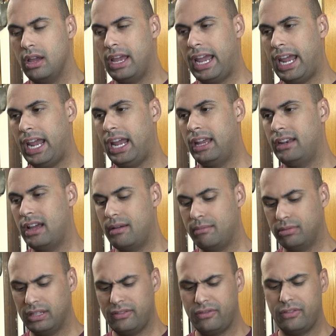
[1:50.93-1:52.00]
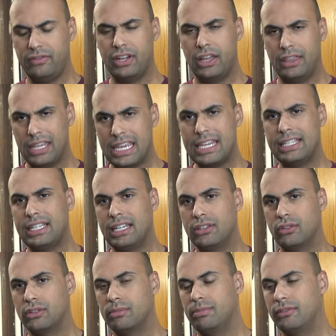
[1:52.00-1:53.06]
and I believe we've done these
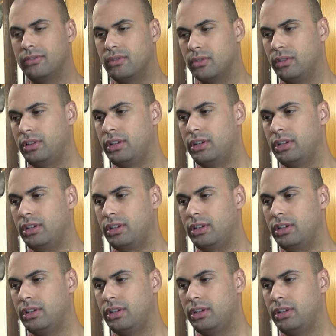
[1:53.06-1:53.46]
diesels before,